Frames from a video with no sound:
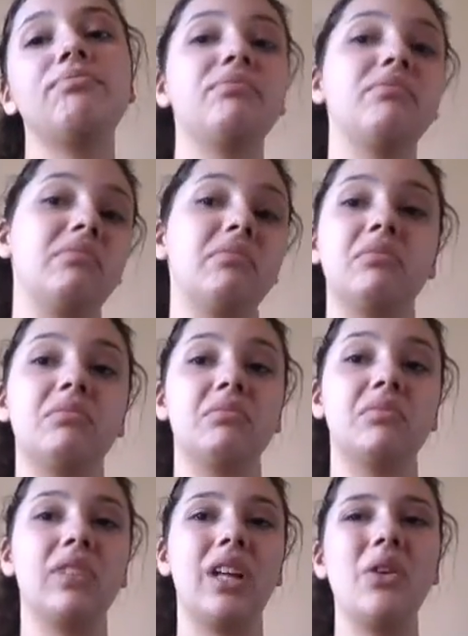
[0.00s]

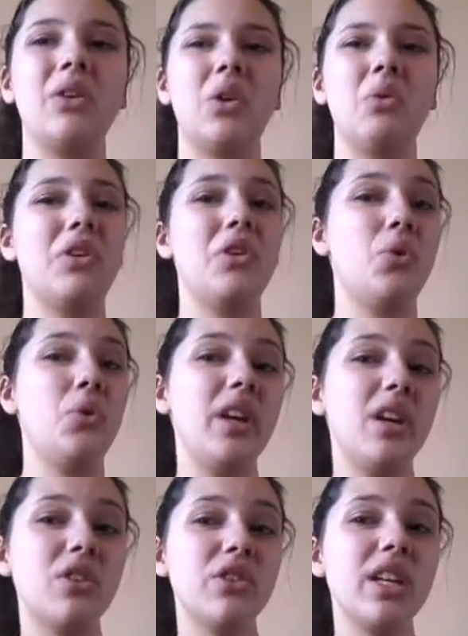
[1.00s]
I don't know, New
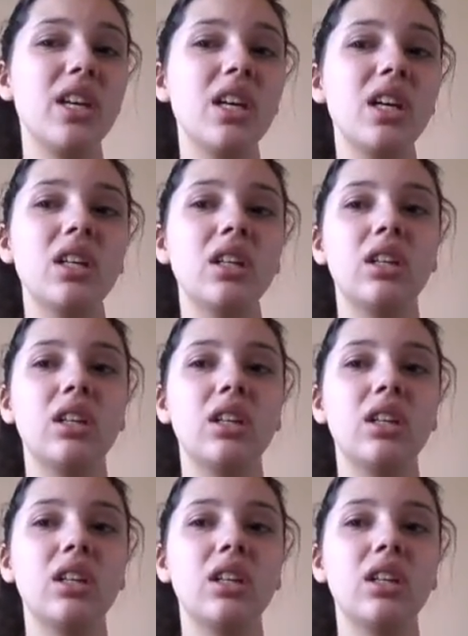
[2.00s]
Year's-y?